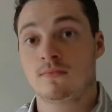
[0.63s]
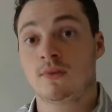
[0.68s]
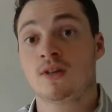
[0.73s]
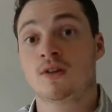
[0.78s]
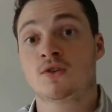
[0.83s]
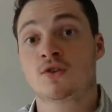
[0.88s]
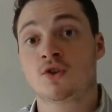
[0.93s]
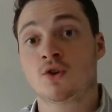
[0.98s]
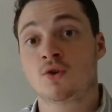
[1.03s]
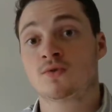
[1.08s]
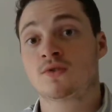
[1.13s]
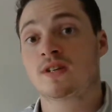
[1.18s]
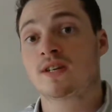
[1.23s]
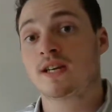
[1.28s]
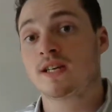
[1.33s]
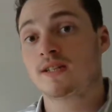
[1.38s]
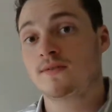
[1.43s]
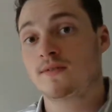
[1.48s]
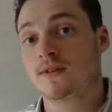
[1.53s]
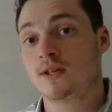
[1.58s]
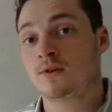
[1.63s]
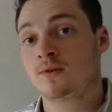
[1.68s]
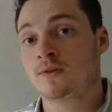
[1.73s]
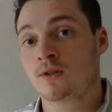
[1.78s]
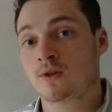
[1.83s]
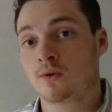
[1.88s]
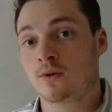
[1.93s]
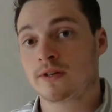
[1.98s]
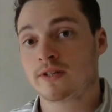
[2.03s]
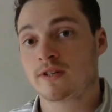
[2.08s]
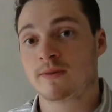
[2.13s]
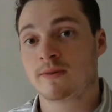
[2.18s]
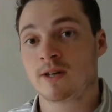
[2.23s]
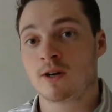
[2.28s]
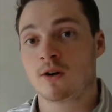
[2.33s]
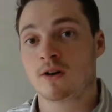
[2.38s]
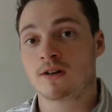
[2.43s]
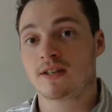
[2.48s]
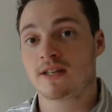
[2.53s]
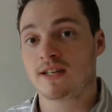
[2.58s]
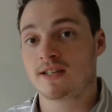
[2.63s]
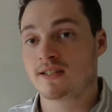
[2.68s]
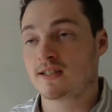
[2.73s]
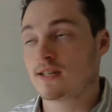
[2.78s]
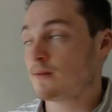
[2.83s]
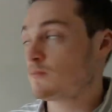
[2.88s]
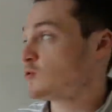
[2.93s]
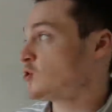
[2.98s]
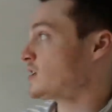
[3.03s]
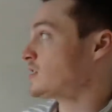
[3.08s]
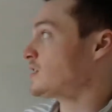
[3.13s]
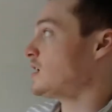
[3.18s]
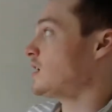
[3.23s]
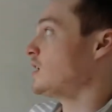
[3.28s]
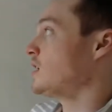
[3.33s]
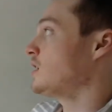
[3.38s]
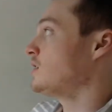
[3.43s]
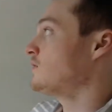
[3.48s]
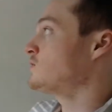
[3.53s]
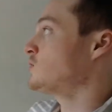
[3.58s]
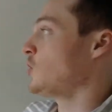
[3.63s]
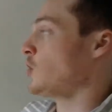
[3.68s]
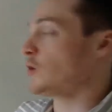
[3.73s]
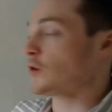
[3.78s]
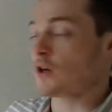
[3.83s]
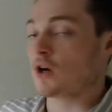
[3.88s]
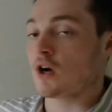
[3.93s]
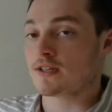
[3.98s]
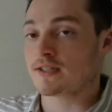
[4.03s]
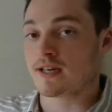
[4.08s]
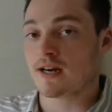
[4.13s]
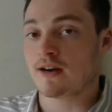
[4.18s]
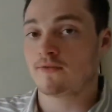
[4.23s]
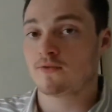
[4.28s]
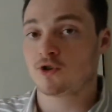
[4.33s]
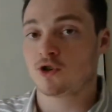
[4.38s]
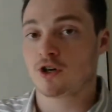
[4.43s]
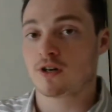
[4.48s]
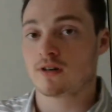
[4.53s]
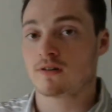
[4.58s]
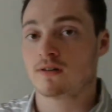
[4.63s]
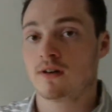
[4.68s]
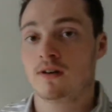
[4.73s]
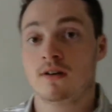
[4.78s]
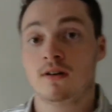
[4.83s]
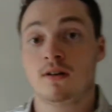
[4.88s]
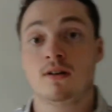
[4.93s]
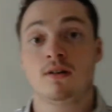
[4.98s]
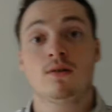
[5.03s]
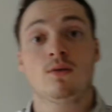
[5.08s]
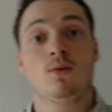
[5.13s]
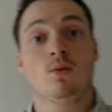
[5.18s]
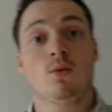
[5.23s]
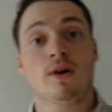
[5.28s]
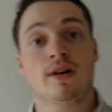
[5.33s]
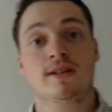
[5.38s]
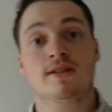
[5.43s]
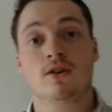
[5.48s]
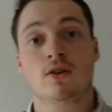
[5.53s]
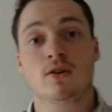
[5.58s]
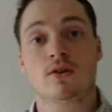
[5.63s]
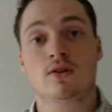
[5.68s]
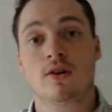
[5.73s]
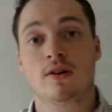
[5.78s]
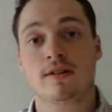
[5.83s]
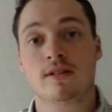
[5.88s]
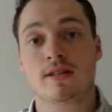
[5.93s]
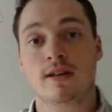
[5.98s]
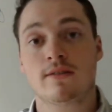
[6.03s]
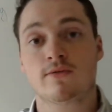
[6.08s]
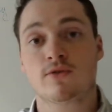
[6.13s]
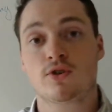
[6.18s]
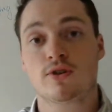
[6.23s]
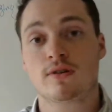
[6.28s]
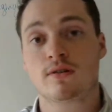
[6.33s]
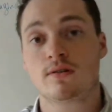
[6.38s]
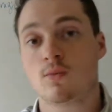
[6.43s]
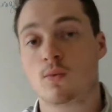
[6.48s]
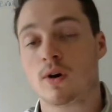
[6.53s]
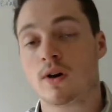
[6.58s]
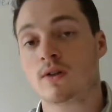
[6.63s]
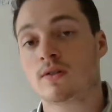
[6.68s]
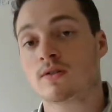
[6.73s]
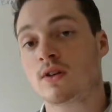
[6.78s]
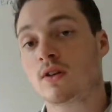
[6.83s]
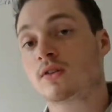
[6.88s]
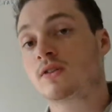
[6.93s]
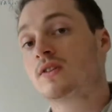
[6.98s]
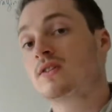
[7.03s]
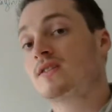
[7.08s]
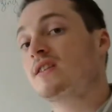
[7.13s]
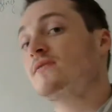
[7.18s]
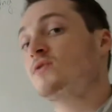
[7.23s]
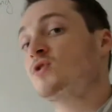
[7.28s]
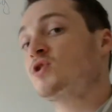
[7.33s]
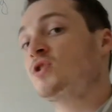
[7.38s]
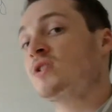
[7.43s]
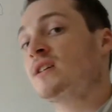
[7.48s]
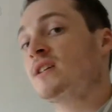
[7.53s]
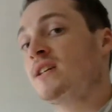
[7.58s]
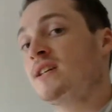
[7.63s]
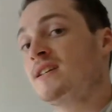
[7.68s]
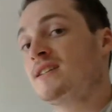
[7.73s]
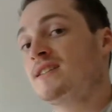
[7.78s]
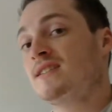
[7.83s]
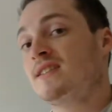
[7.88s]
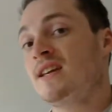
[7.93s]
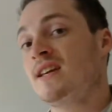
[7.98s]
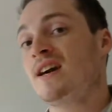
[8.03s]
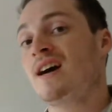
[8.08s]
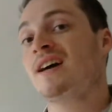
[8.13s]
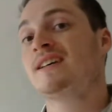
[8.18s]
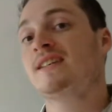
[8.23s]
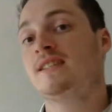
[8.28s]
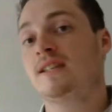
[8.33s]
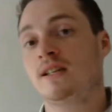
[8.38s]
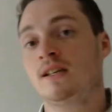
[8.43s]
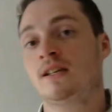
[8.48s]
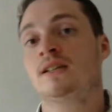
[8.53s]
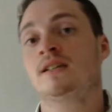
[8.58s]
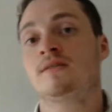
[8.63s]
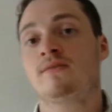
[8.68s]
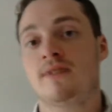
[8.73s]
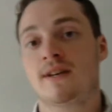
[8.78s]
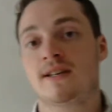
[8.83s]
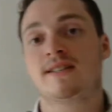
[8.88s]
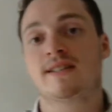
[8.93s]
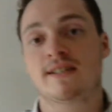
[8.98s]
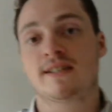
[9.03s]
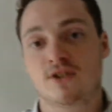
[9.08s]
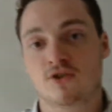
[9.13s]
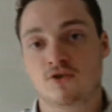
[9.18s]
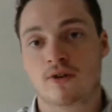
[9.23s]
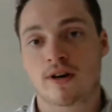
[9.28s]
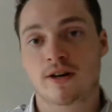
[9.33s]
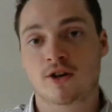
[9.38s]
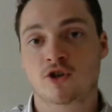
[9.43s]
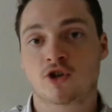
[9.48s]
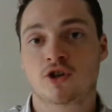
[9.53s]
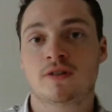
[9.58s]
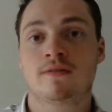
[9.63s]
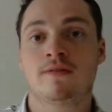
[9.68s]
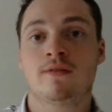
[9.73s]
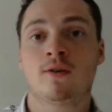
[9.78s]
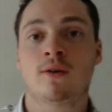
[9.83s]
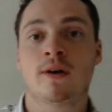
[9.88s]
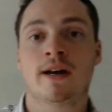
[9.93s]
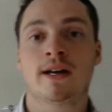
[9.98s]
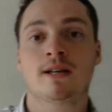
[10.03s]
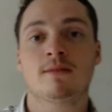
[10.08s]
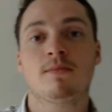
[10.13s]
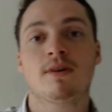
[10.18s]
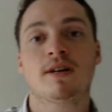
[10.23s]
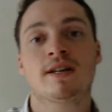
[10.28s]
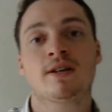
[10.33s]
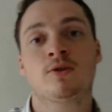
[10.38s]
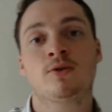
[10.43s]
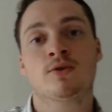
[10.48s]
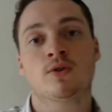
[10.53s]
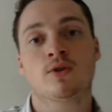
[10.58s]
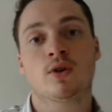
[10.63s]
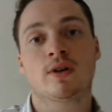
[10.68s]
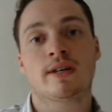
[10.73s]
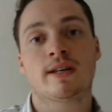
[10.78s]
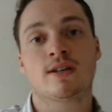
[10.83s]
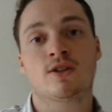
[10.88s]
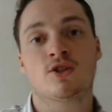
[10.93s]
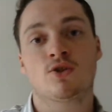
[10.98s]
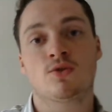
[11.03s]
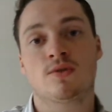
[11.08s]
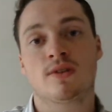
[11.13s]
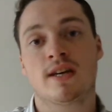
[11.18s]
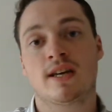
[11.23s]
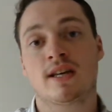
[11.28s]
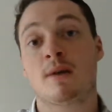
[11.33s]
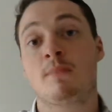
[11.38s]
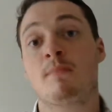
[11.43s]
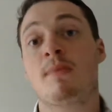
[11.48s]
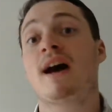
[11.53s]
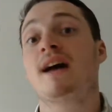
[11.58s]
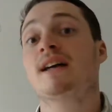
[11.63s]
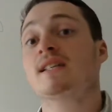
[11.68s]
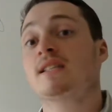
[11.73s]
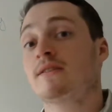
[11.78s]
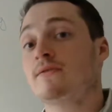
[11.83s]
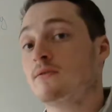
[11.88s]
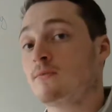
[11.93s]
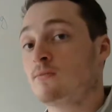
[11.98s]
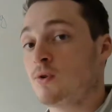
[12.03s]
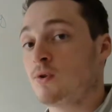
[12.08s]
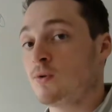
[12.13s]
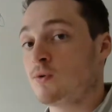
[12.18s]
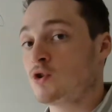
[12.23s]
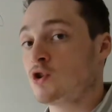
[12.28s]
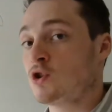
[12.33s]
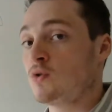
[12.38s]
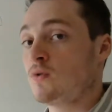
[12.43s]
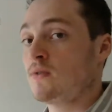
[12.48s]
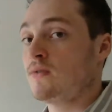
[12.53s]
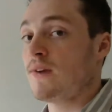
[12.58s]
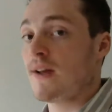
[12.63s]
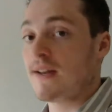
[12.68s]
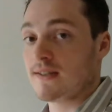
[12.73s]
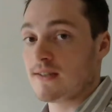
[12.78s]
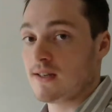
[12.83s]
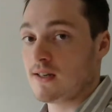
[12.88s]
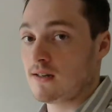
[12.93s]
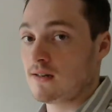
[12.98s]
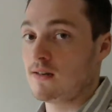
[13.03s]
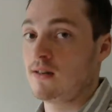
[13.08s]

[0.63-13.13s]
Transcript: So today's video is going to be on the subject of dollar cost averaging. What is dollar cost averaging? Well, dollar cost averaging is the ideal investing strategy for anybody who is looking to take a passive approach to investing.